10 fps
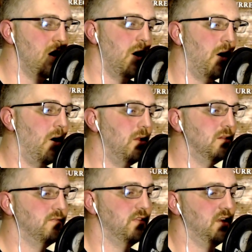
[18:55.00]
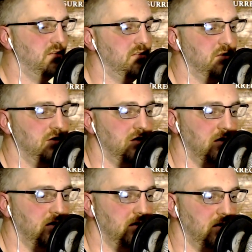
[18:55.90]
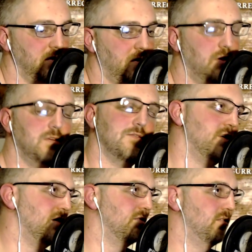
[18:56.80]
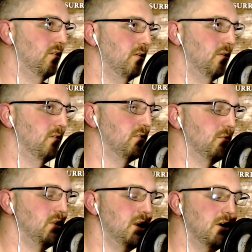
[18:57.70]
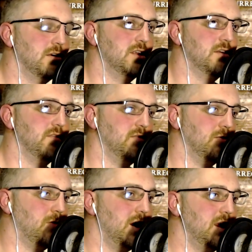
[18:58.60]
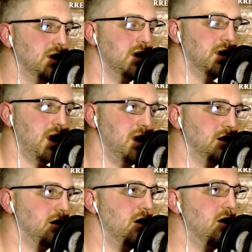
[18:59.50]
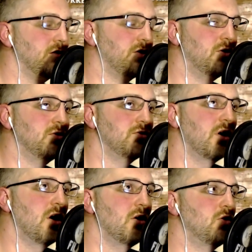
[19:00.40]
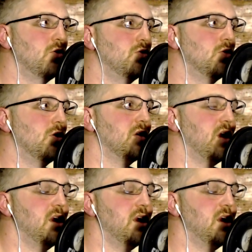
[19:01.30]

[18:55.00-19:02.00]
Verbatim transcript: All of this, all of this from the narrative of the wedding at Cana for those who take their